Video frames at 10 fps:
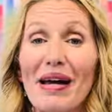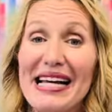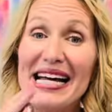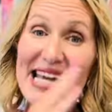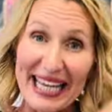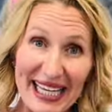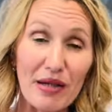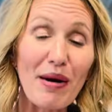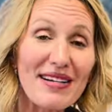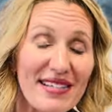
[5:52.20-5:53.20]
But
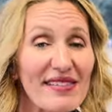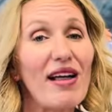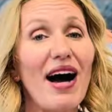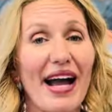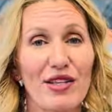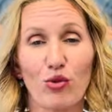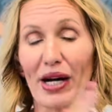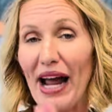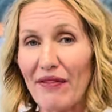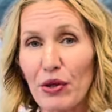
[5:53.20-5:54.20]
in my slides,
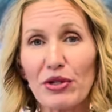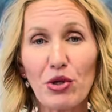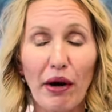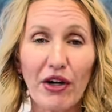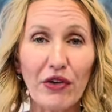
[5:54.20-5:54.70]
right after we do our